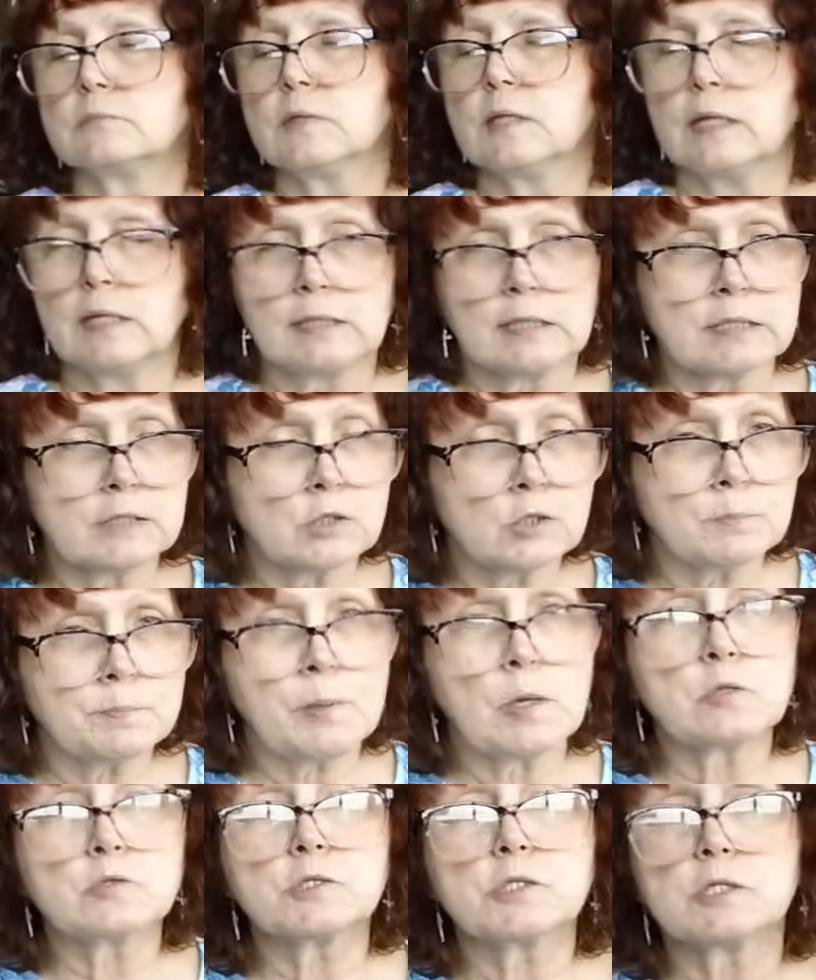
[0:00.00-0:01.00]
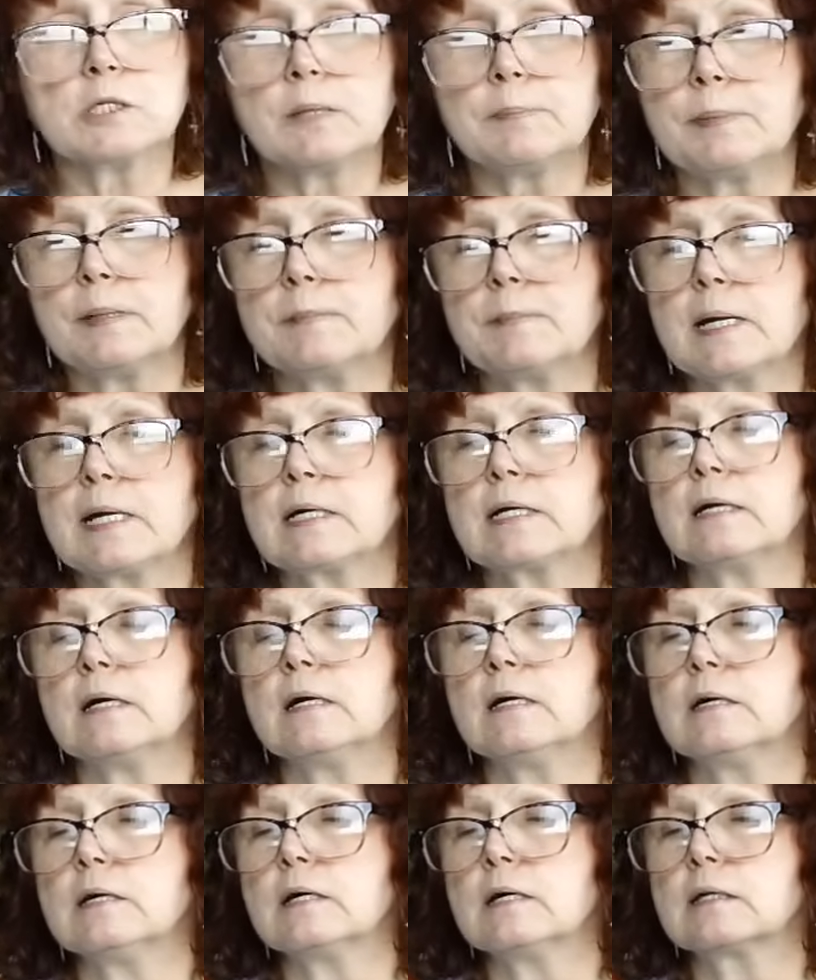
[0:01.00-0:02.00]
and I did post it up on my
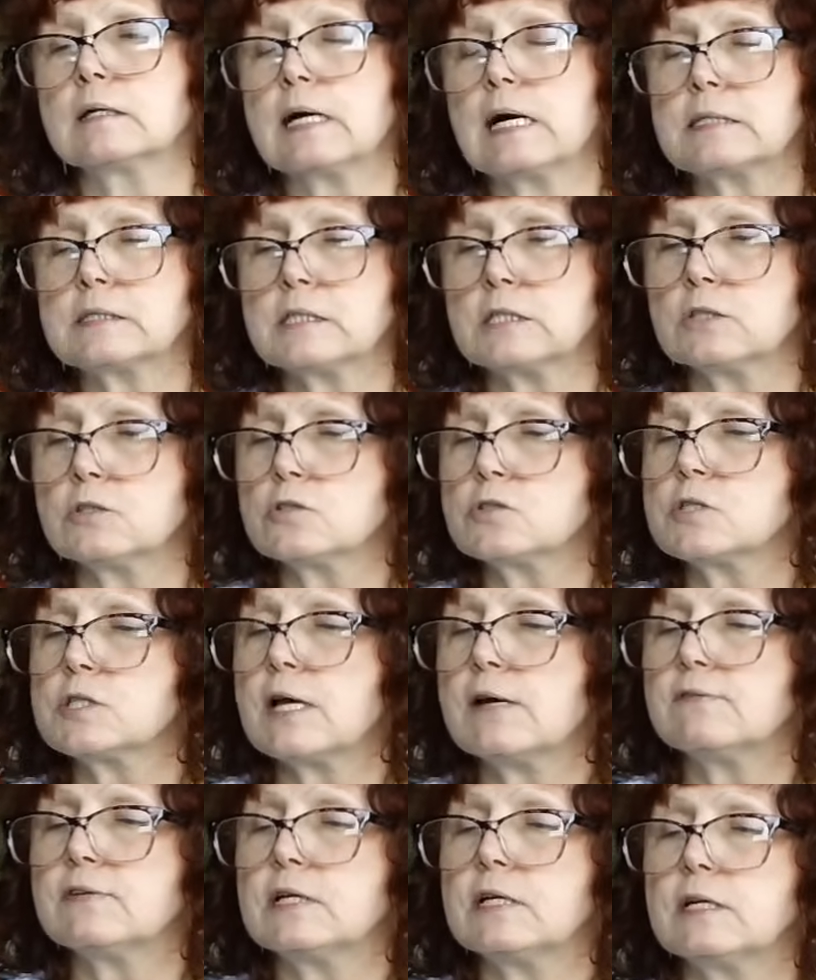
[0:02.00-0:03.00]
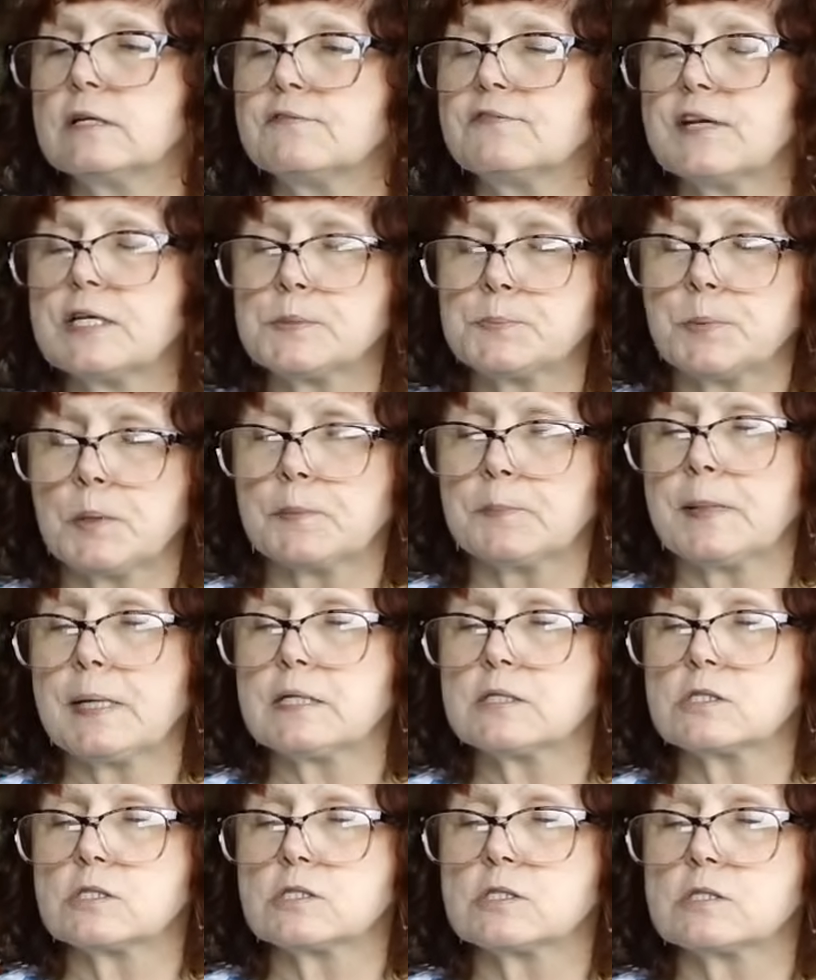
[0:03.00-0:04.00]
Godshealer7 Facebook
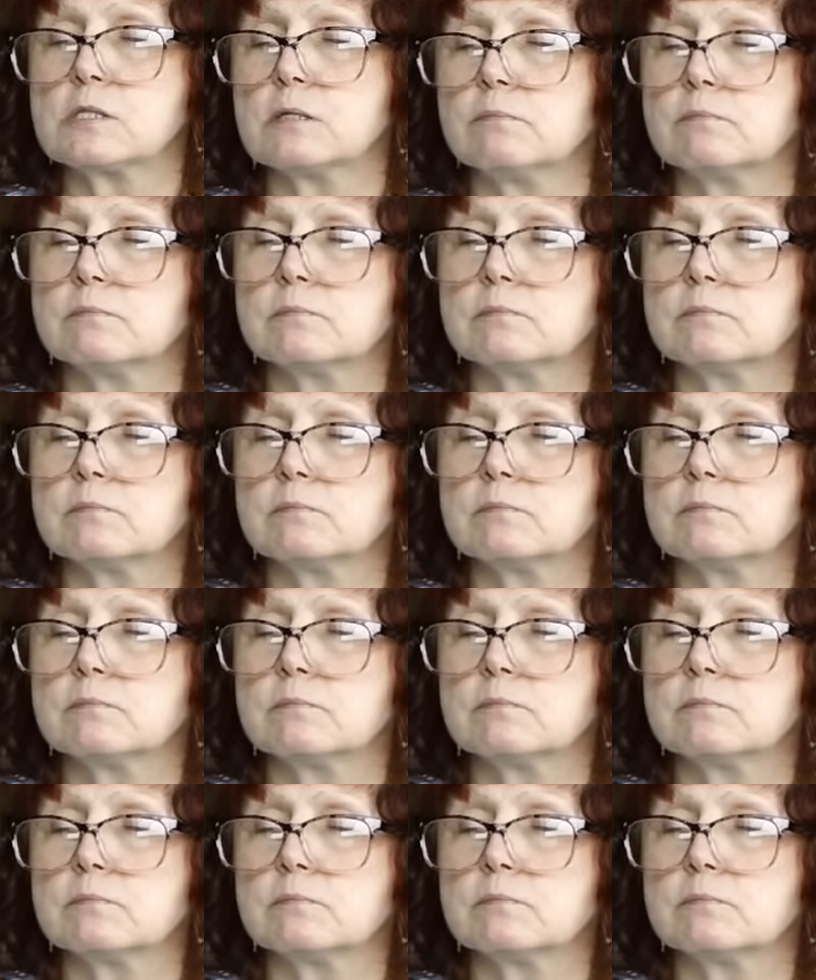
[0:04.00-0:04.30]
pages.